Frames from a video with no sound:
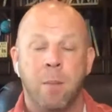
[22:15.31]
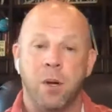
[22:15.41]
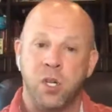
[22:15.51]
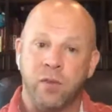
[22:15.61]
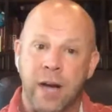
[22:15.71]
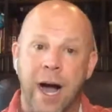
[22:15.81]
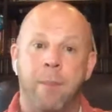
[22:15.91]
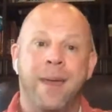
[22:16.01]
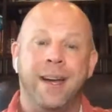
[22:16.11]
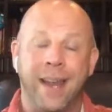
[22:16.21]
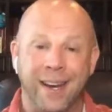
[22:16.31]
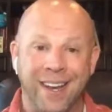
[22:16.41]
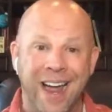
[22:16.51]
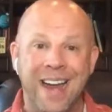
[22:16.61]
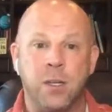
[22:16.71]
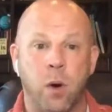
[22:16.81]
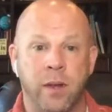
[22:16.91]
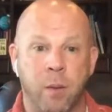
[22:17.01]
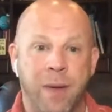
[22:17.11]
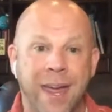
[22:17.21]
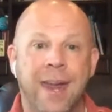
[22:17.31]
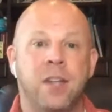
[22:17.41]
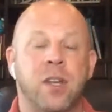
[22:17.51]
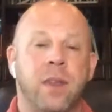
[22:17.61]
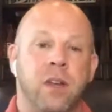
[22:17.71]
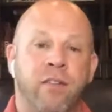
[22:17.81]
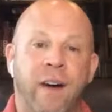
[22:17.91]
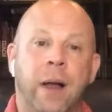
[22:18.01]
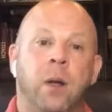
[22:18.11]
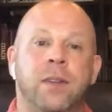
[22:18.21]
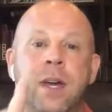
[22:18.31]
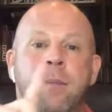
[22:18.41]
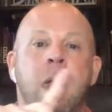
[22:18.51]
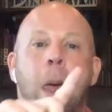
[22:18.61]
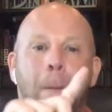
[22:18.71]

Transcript: but you've commented and liked on their page and then you followed them.